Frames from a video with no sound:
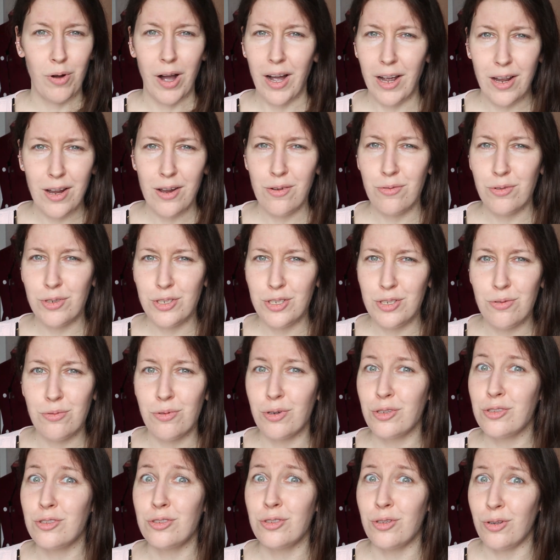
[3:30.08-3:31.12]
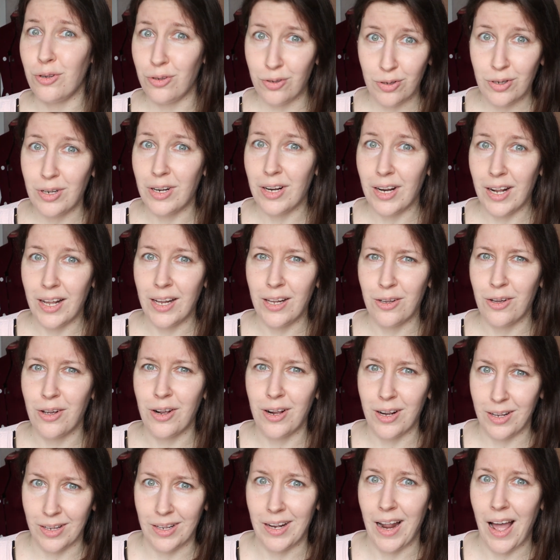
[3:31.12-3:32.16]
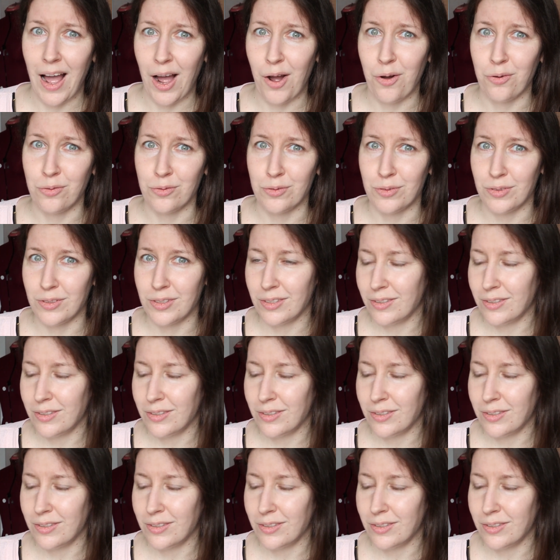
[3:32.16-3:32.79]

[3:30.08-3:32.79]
Why would you want to look like a clown?